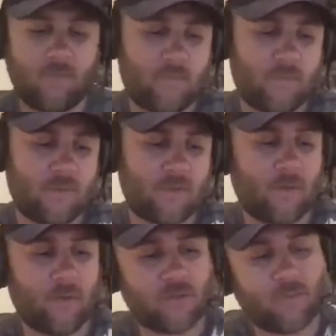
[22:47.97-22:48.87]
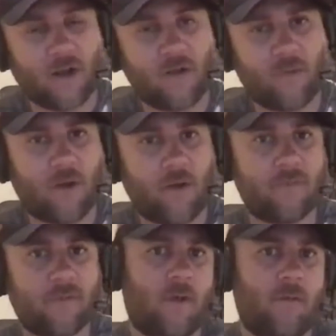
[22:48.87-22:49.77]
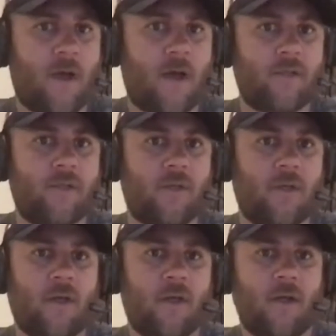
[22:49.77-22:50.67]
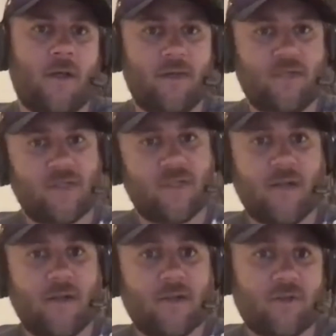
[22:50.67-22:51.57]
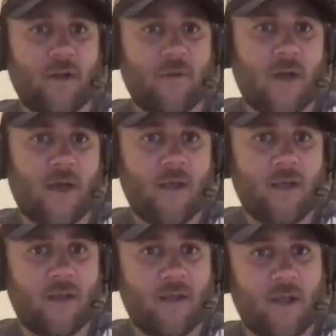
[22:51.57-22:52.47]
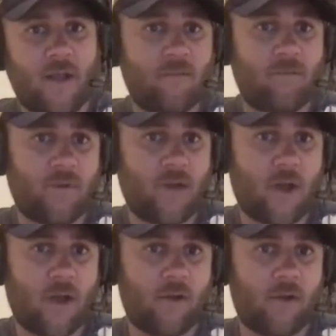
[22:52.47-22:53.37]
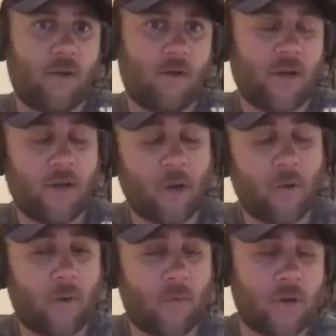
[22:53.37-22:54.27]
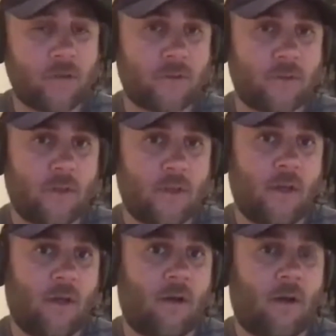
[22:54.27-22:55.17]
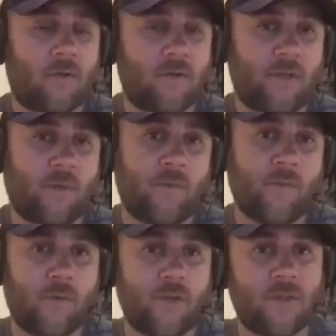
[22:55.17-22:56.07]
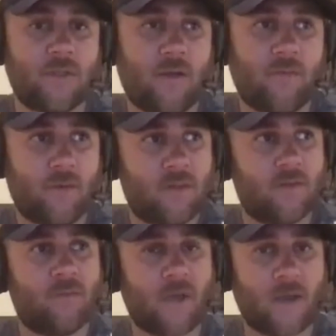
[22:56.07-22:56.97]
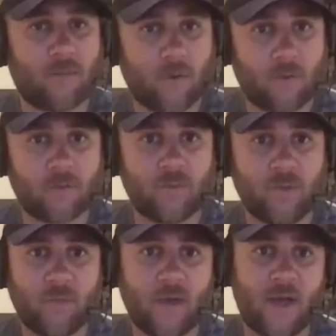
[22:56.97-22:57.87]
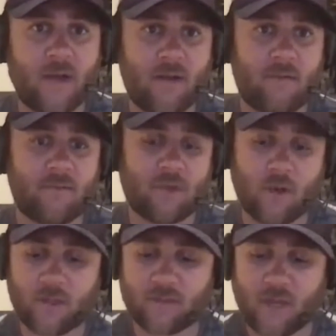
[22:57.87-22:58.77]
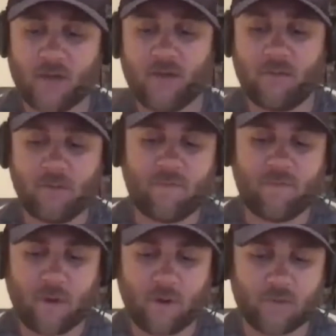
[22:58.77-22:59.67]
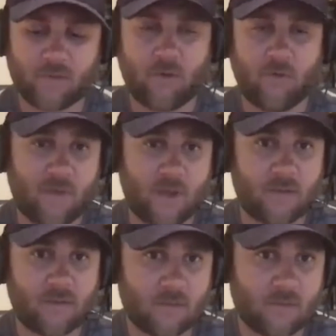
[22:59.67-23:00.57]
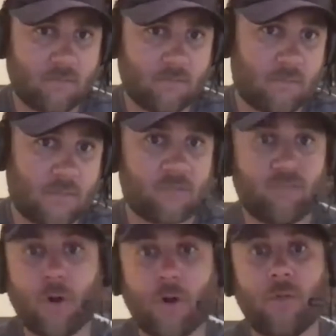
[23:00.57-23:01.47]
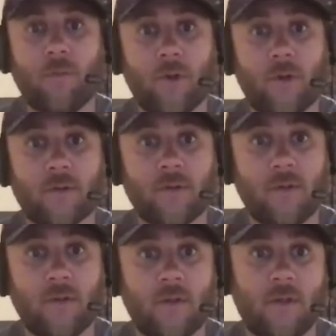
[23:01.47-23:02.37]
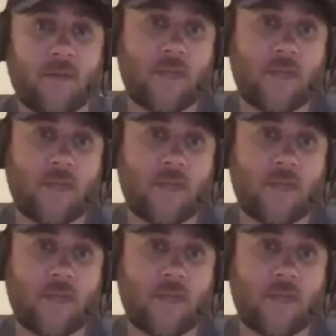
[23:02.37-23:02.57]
something that was part of my life so much just ended straight away. And then, I didn't know who I was. I was dealing with all this stuff, and this is back when it was really bad. And so I started defining myself as this broken person. That's